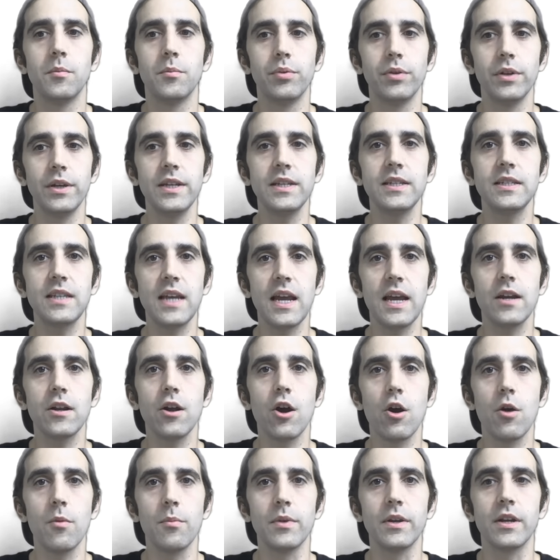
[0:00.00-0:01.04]
Please stay at
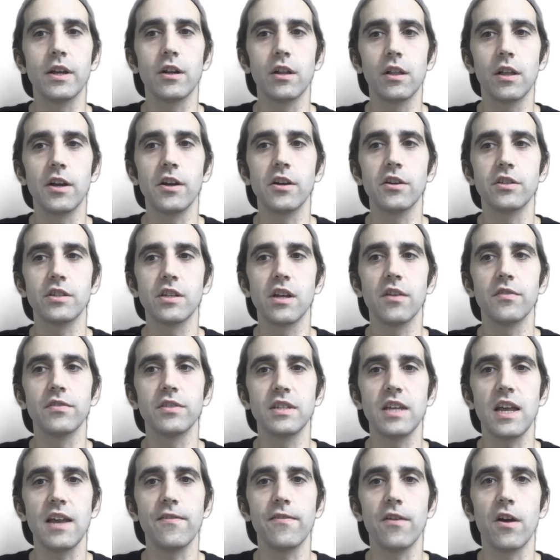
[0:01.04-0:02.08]
home and declare yourself
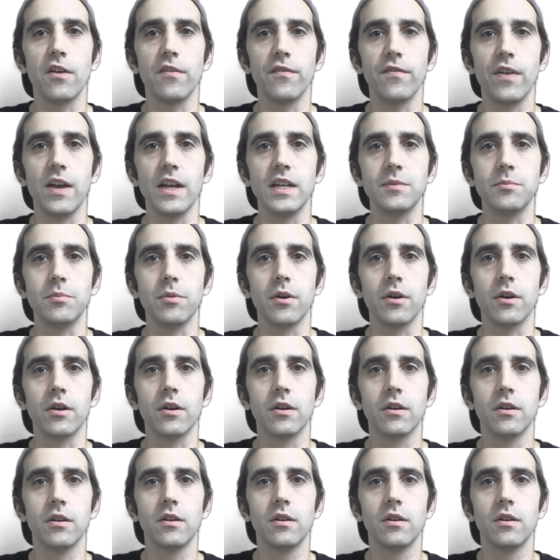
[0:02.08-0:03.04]
safe on Facebook.